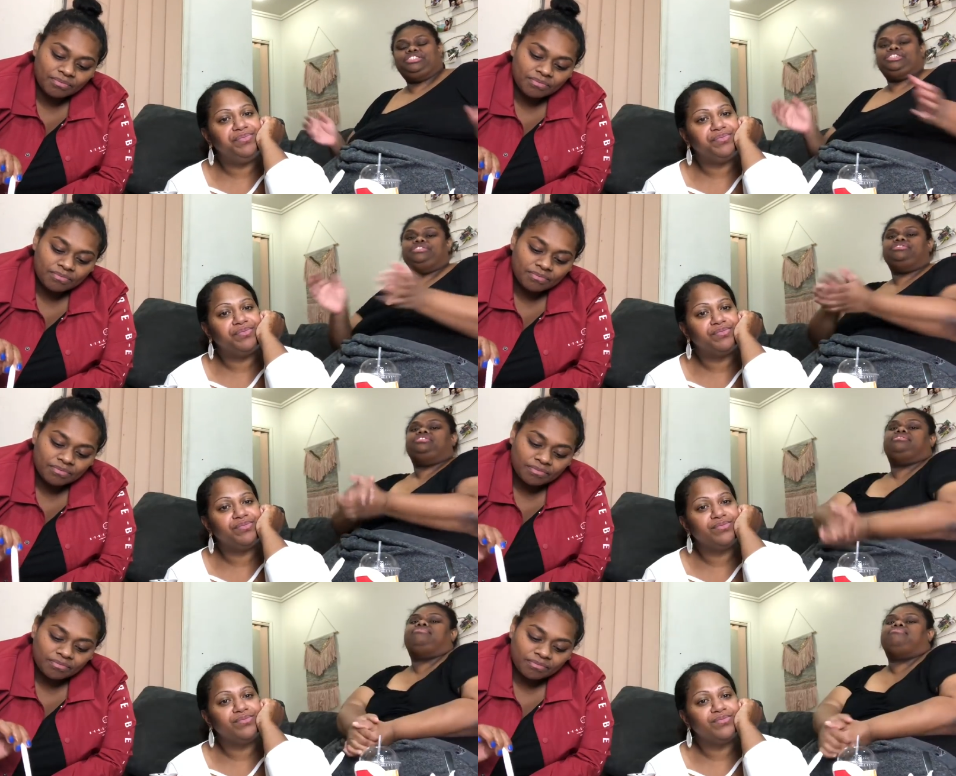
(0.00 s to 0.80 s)
Speaker 1: No,
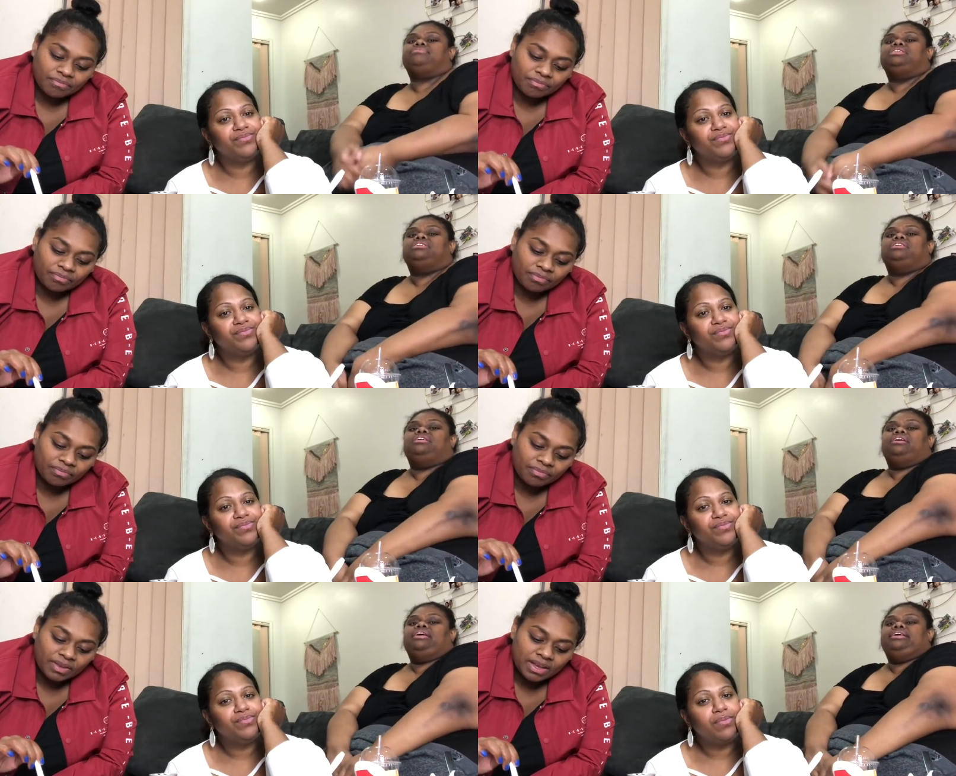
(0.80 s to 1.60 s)
just
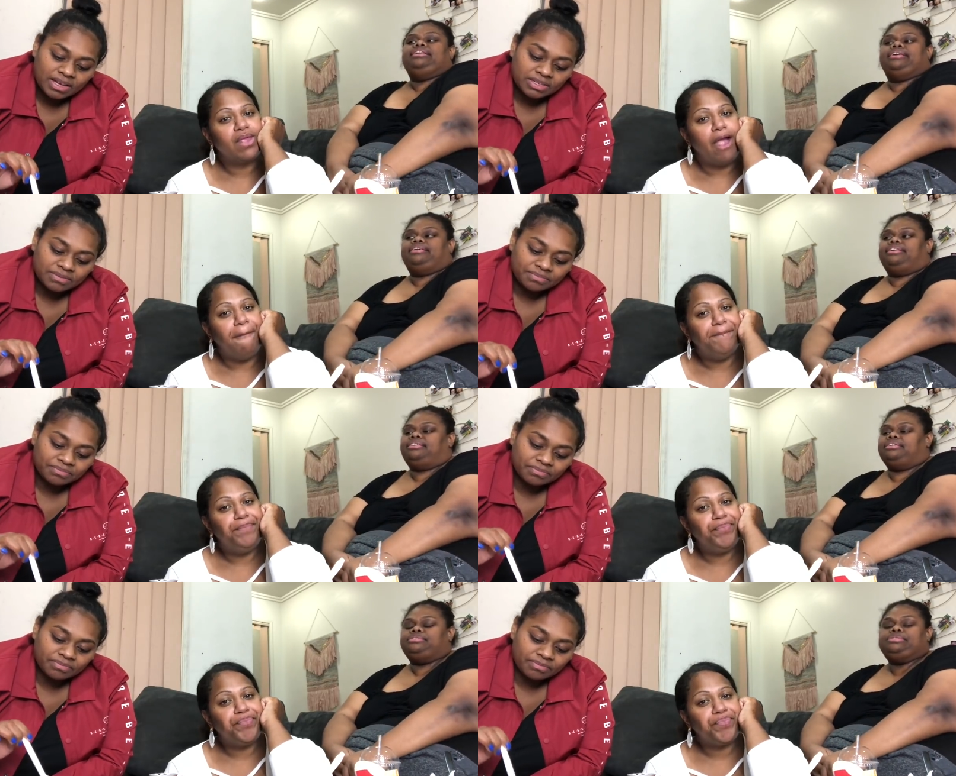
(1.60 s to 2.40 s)
yeah.
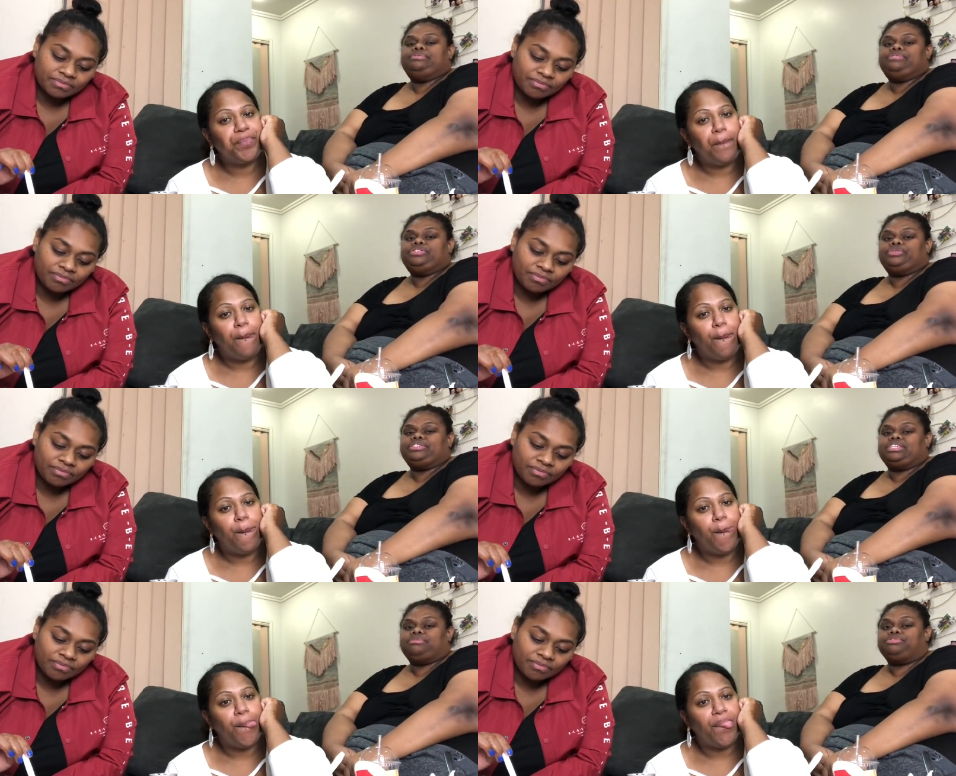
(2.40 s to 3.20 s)

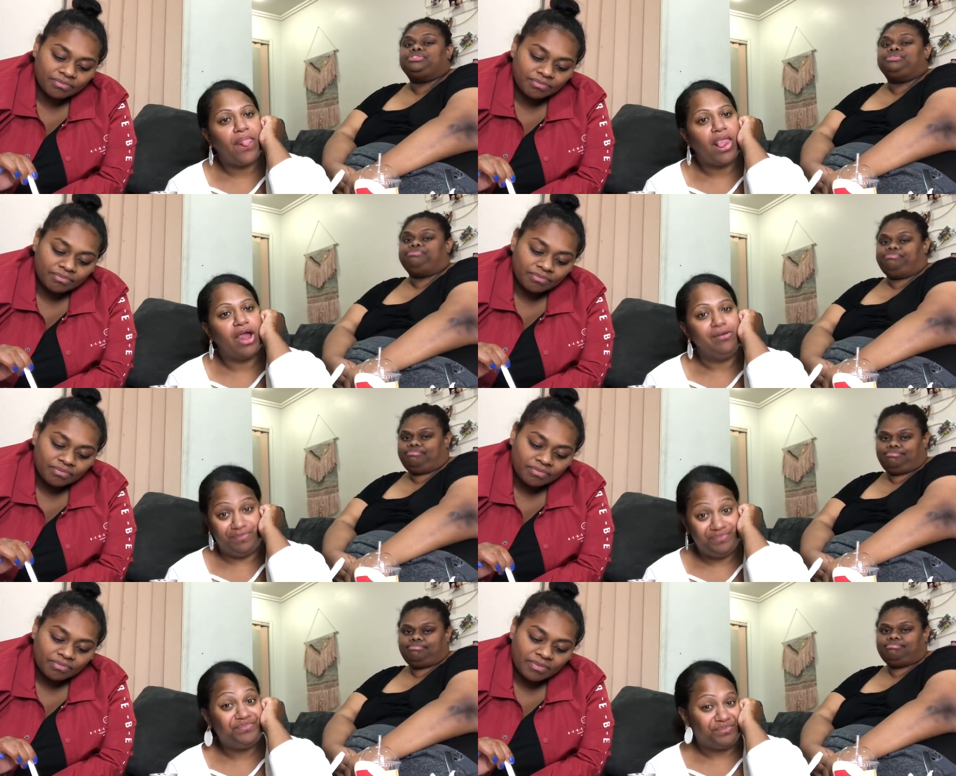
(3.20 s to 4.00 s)
Story time soon
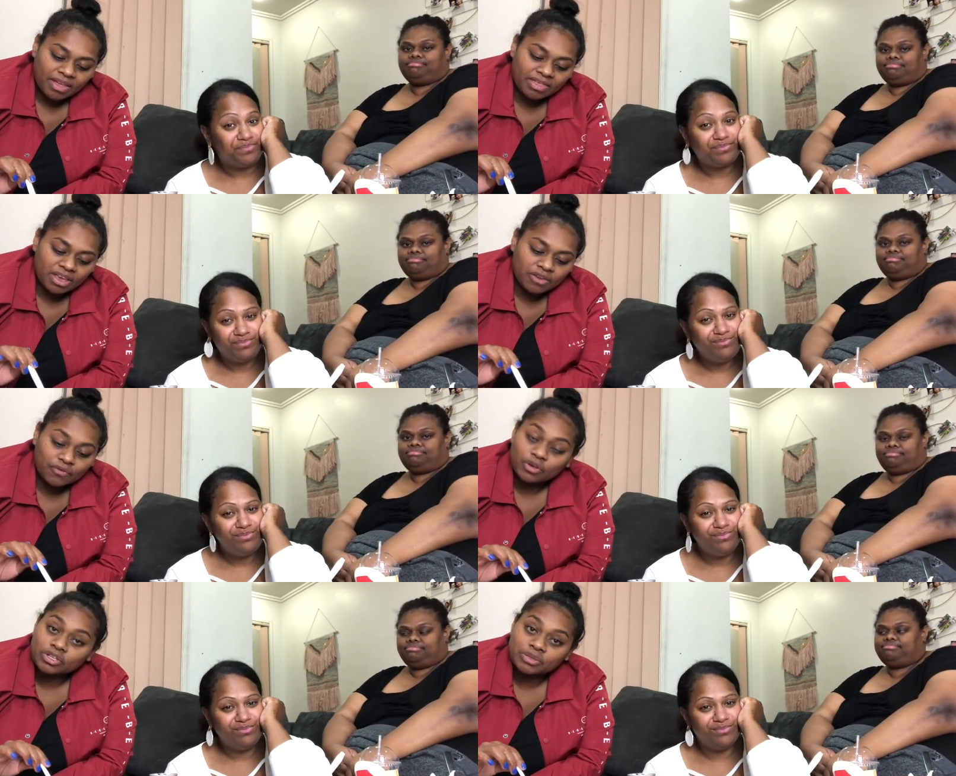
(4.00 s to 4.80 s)
and
Speaker 2: thank you
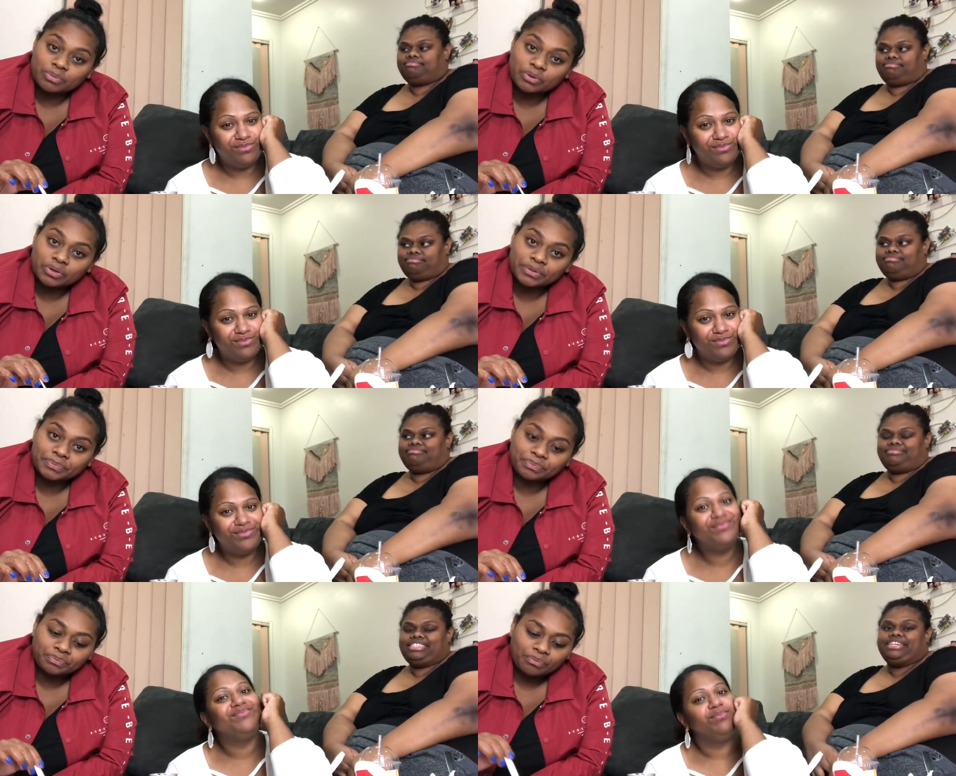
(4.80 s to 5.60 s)
for your support.
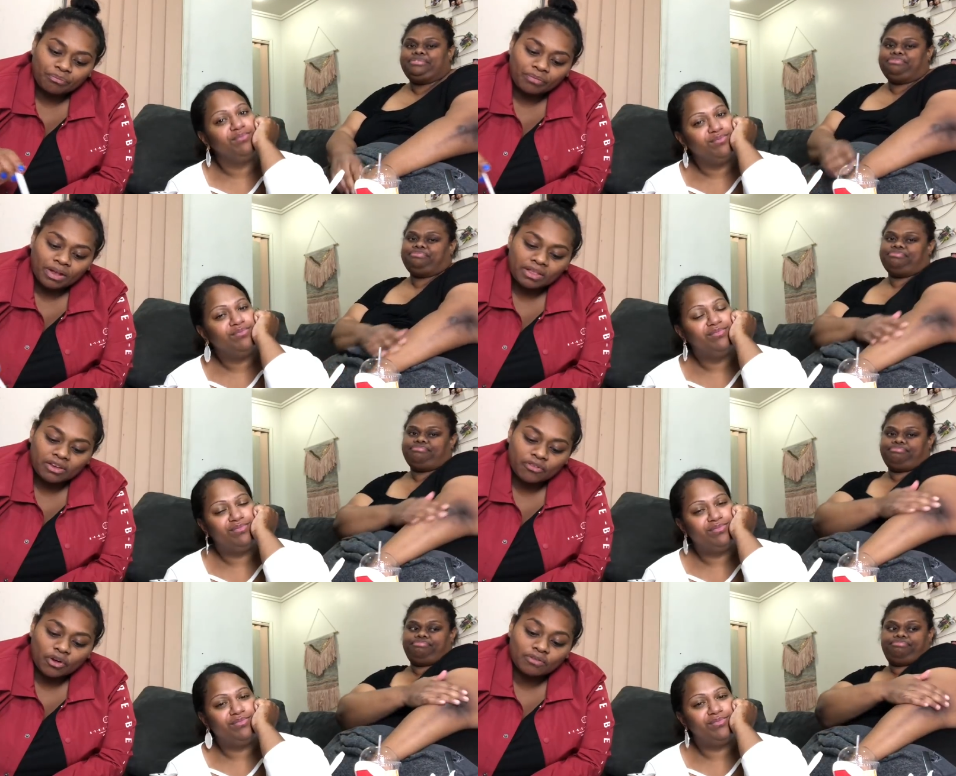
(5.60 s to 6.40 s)
Yeah,
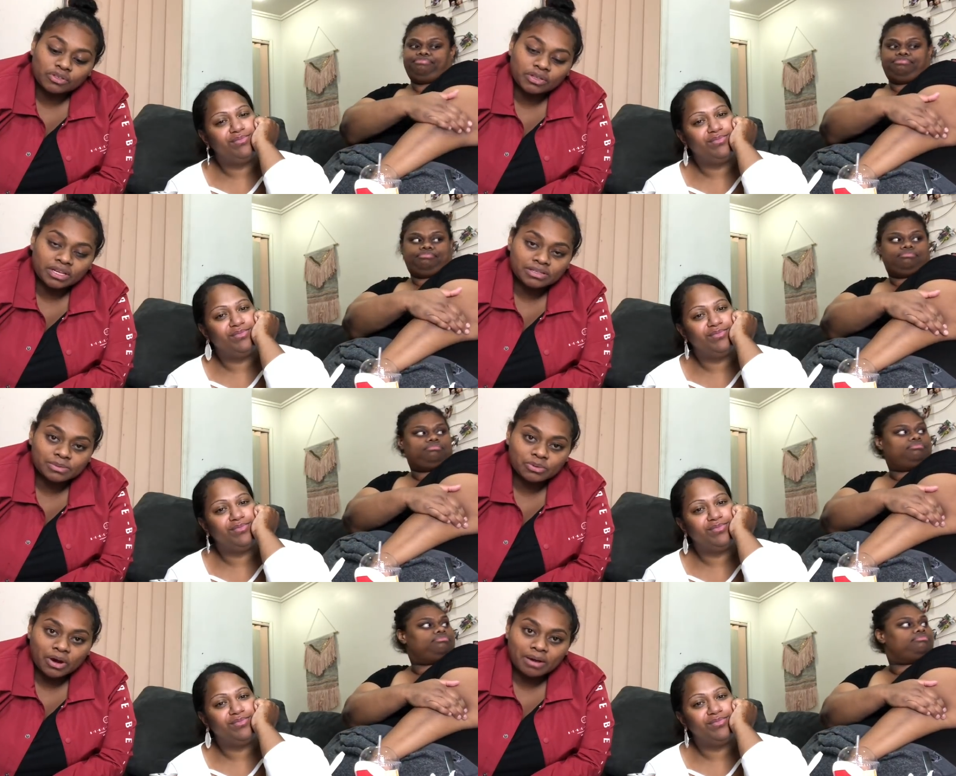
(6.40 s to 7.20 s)
thanks for over 2,000
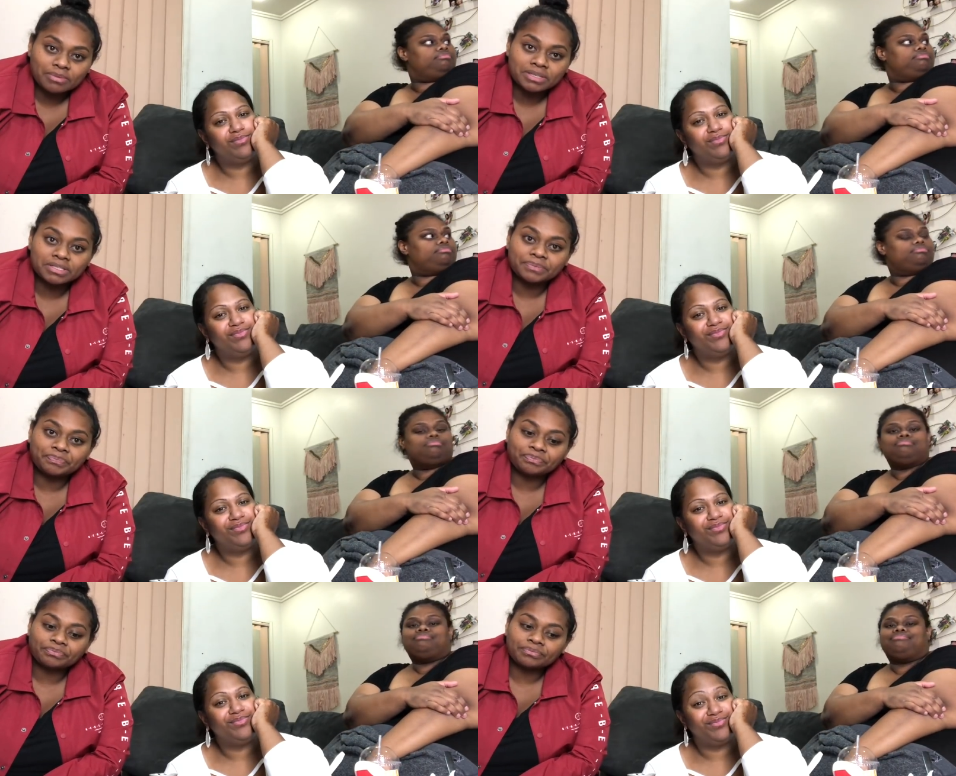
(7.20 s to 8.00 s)
subscribers.
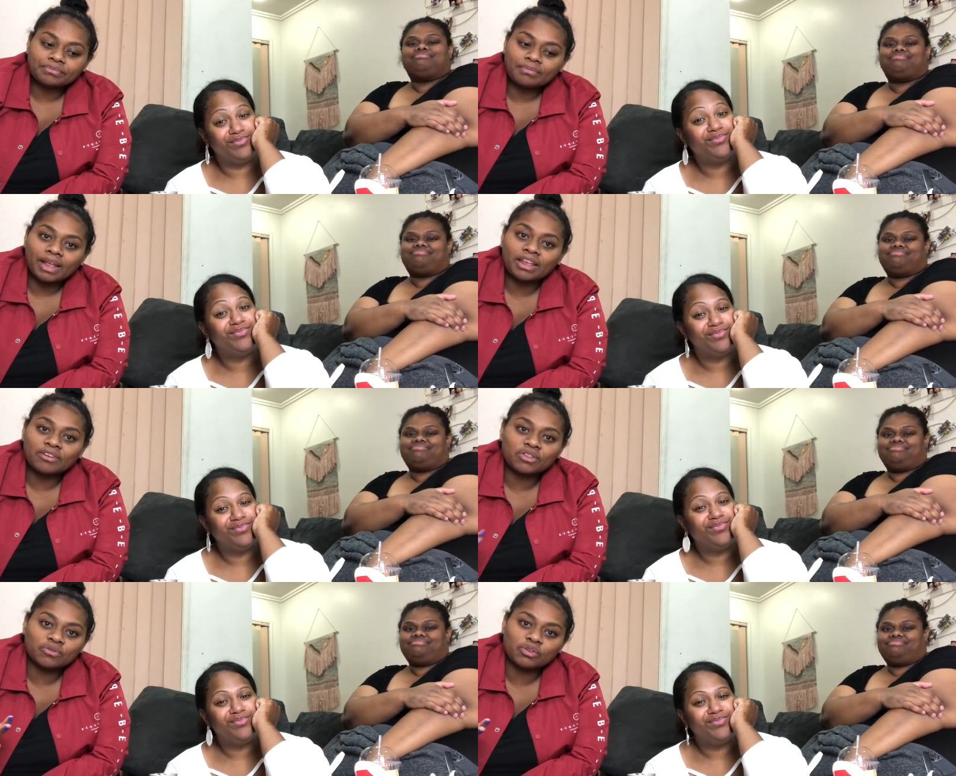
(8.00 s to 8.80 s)
Thank
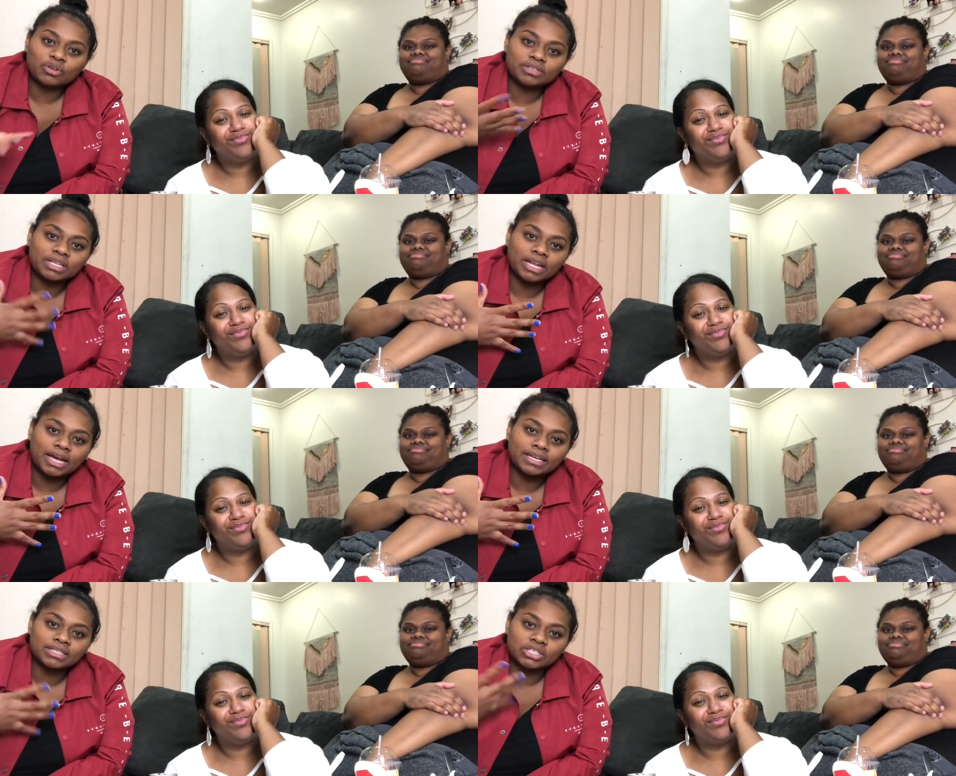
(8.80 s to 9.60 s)
you for the views, the
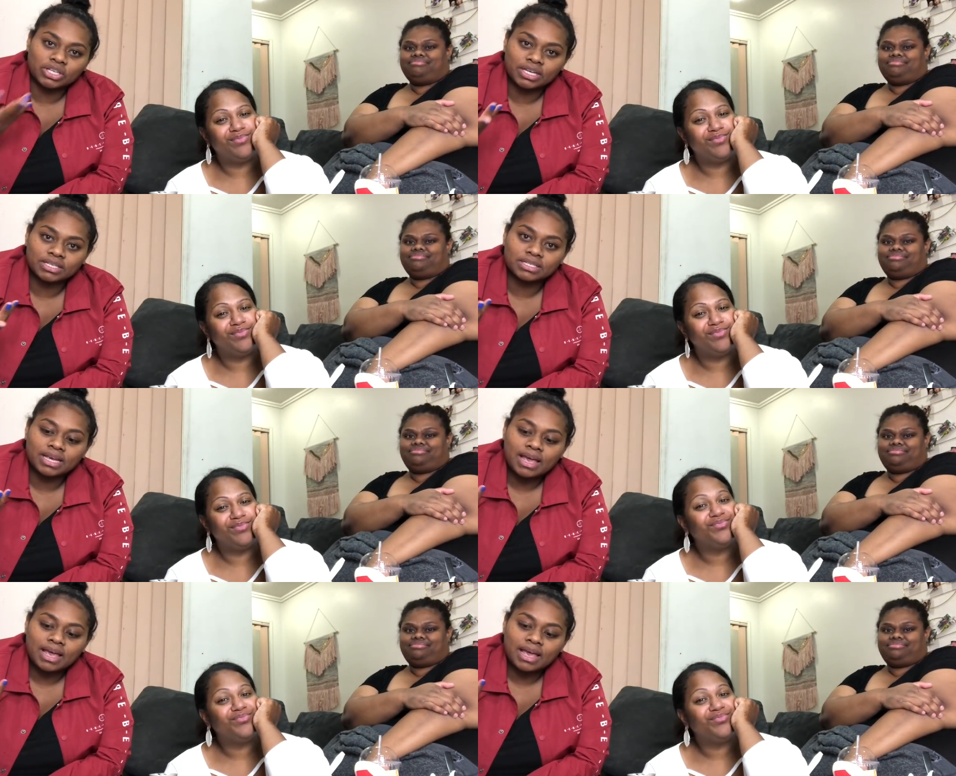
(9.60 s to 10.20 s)
likes, the shares.